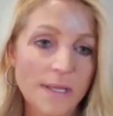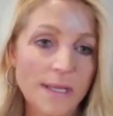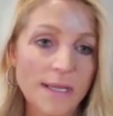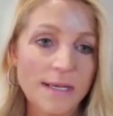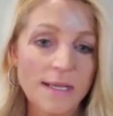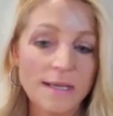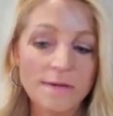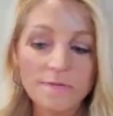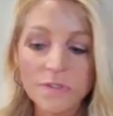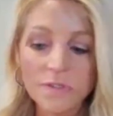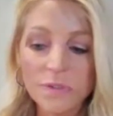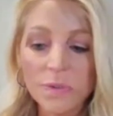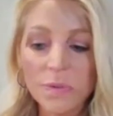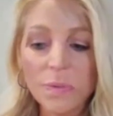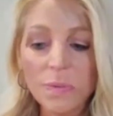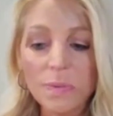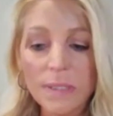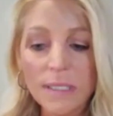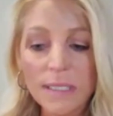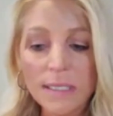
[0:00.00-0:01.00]
And after a
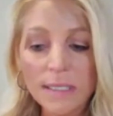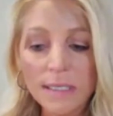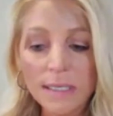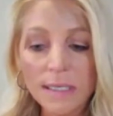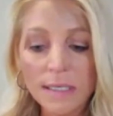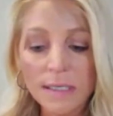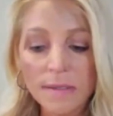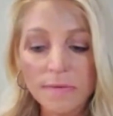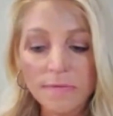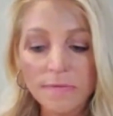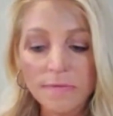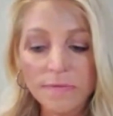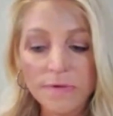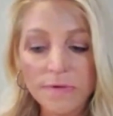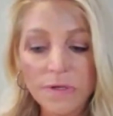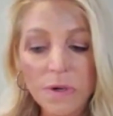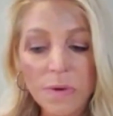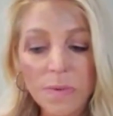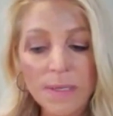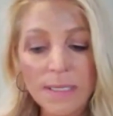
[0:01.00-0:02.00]
week of
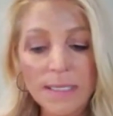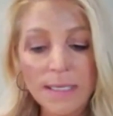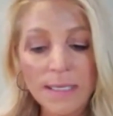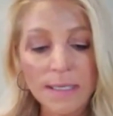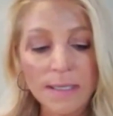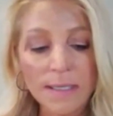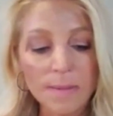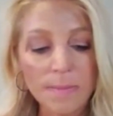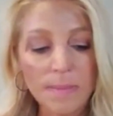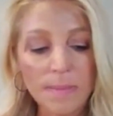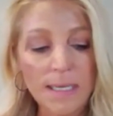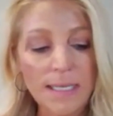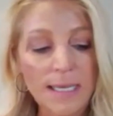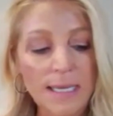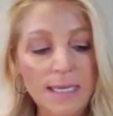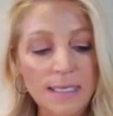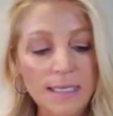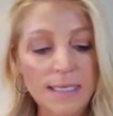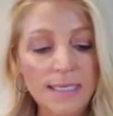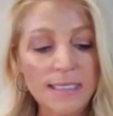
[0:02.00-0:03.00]
knowing him, I
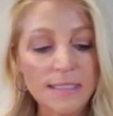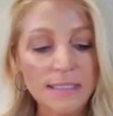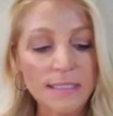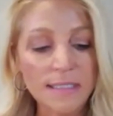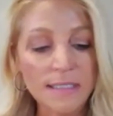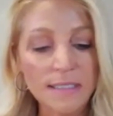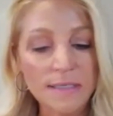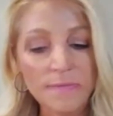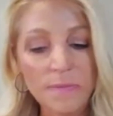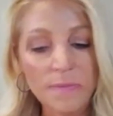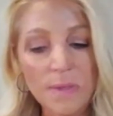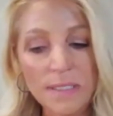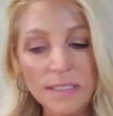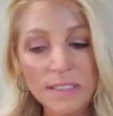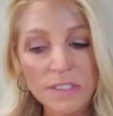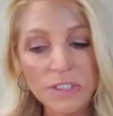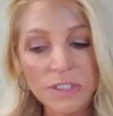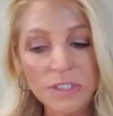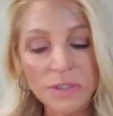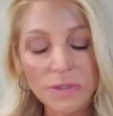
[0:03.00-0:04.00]
had an idea. I
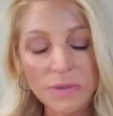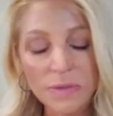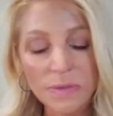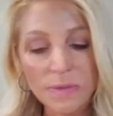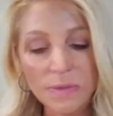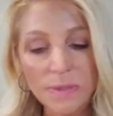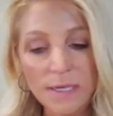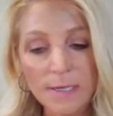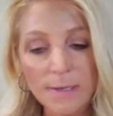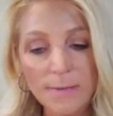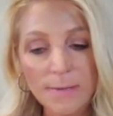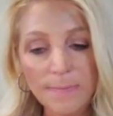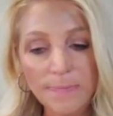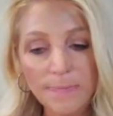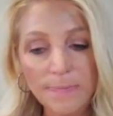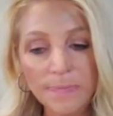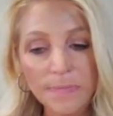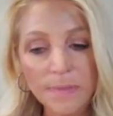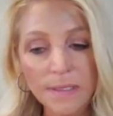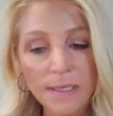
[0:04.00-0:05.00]
wanted to
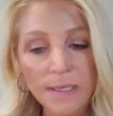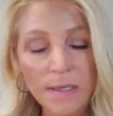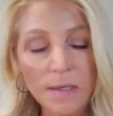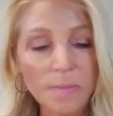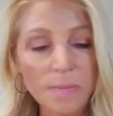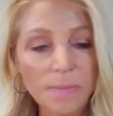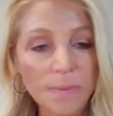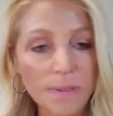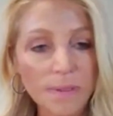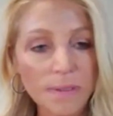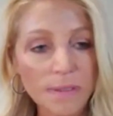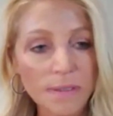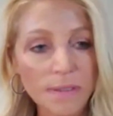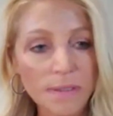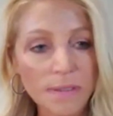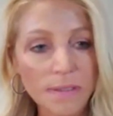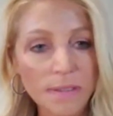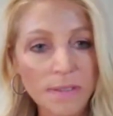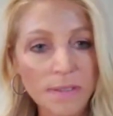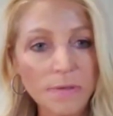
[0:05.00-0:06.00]
help
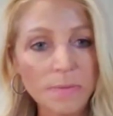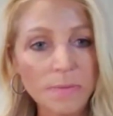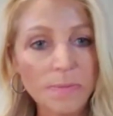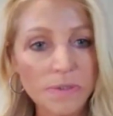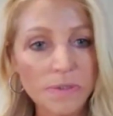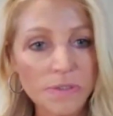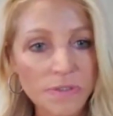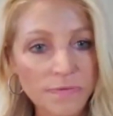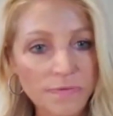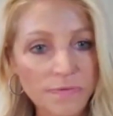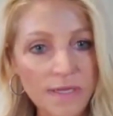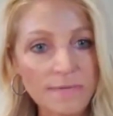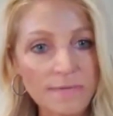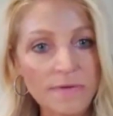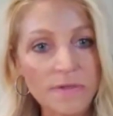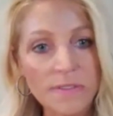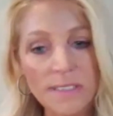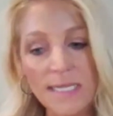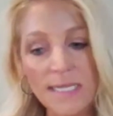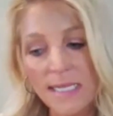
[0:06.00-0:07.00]
other burn
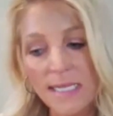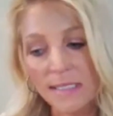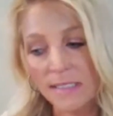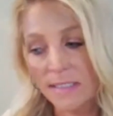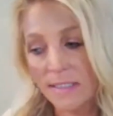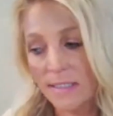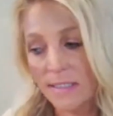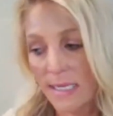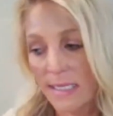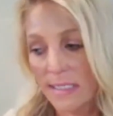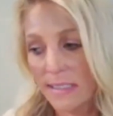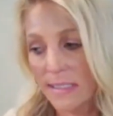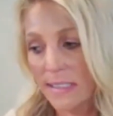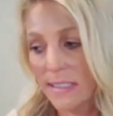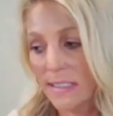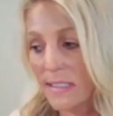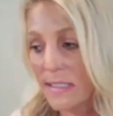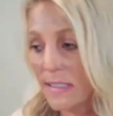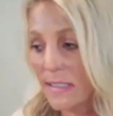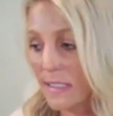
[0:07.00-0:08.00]
survivors. And I had this
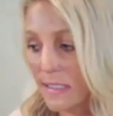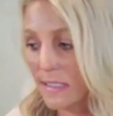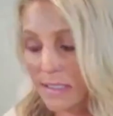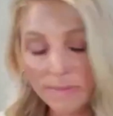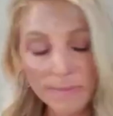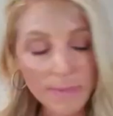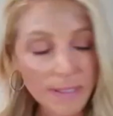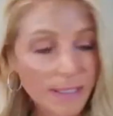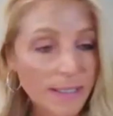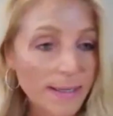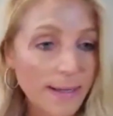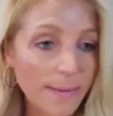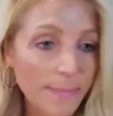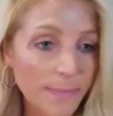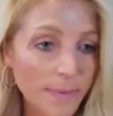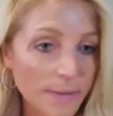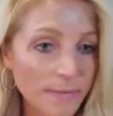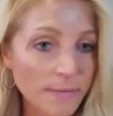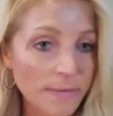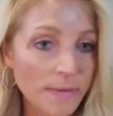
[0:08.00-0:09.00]
idea. He's like, let's make it
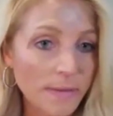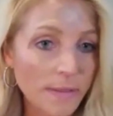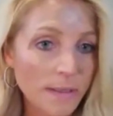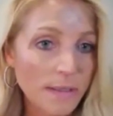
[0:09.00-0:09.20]
happen.